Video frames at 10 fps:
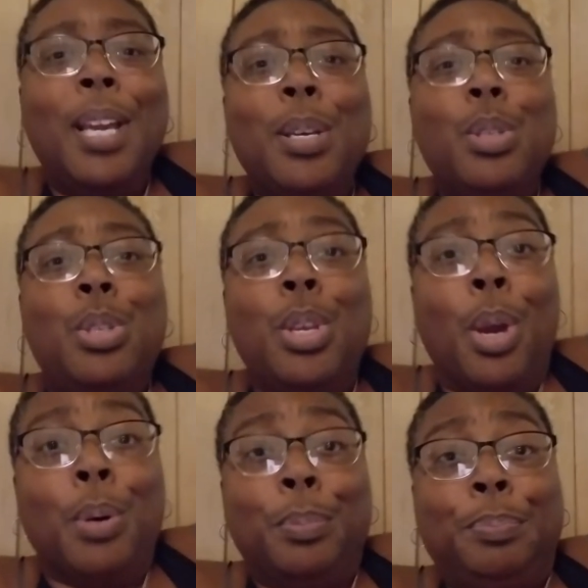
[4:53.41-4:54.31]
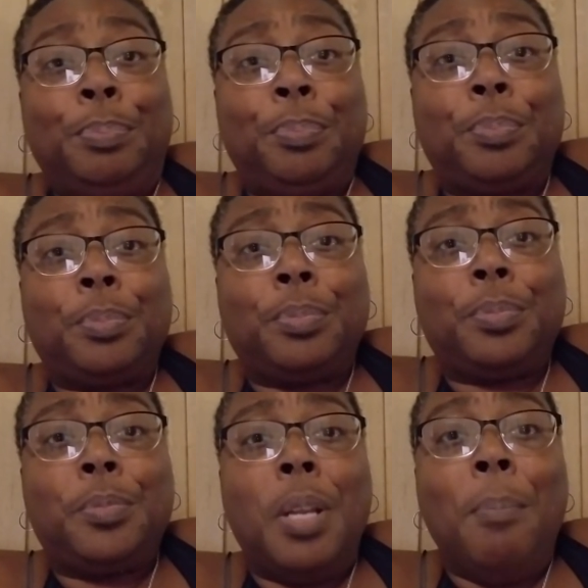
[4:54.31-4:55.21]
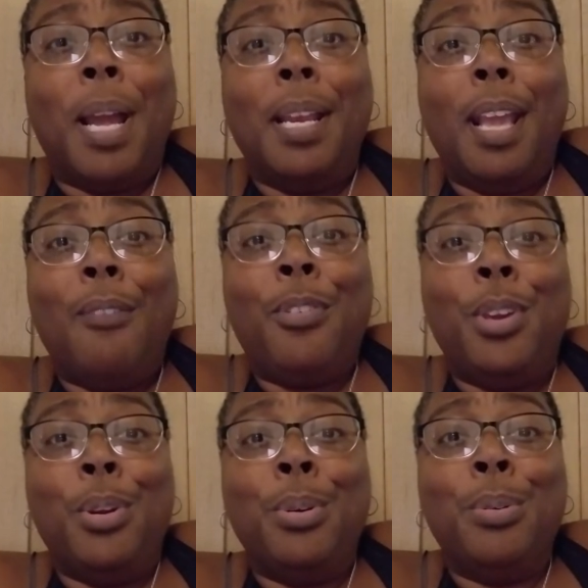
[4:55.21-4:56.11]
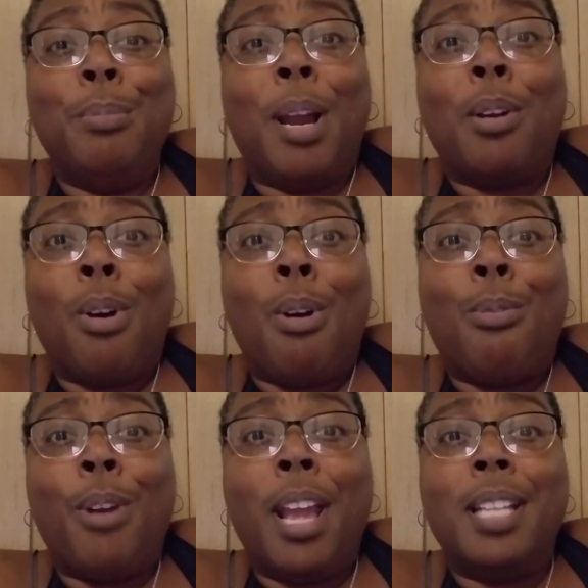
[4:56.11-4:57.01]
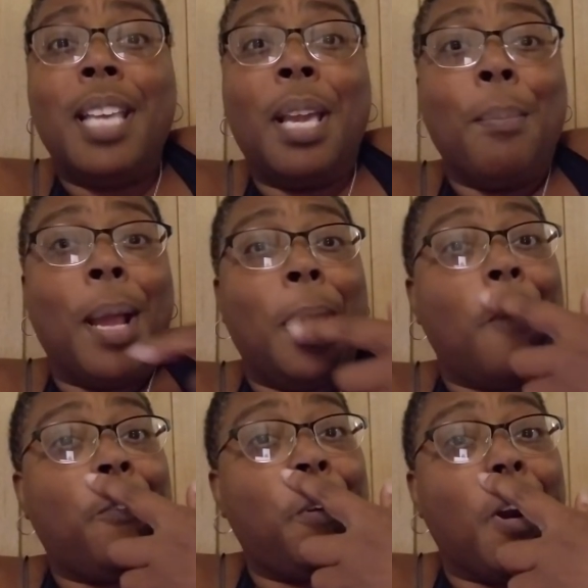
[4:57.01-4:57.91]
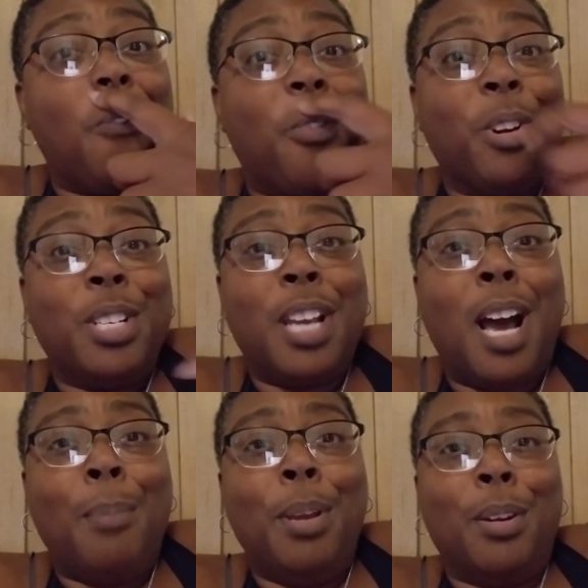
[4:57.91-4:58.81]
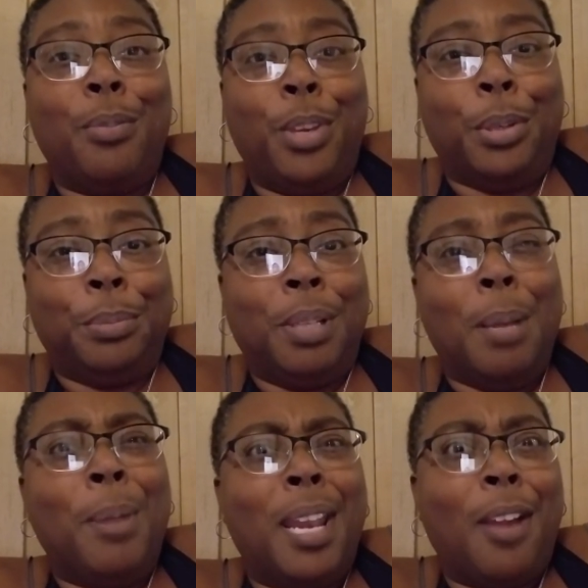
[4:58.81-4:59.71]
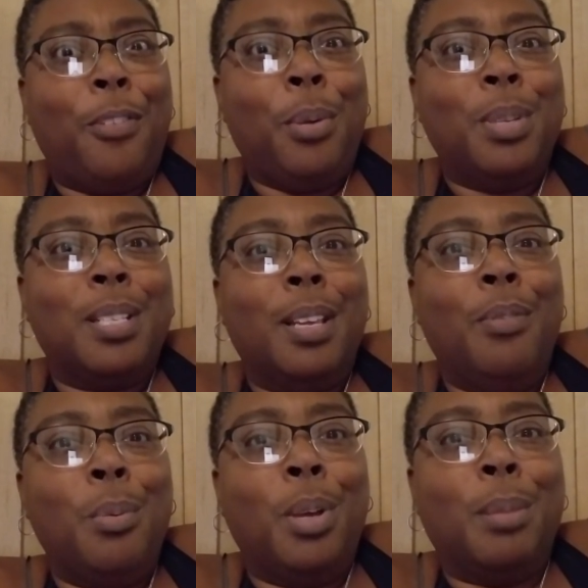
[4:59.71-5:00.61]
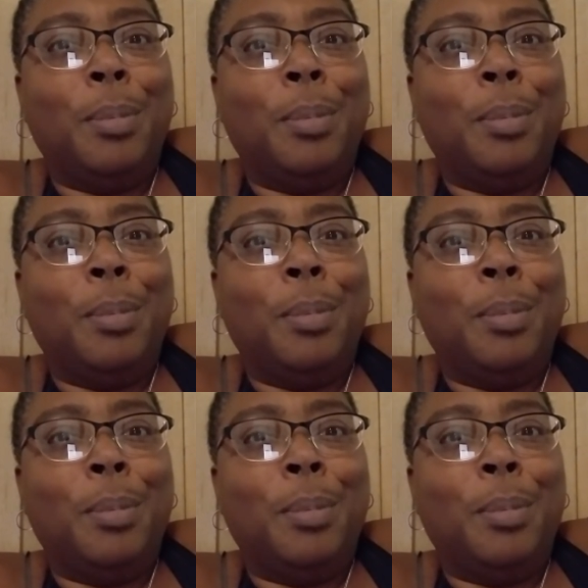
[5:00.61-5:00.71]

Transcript: So my nephew, my girlfriend had taken my nephew out for a job interview, and my nephew was living with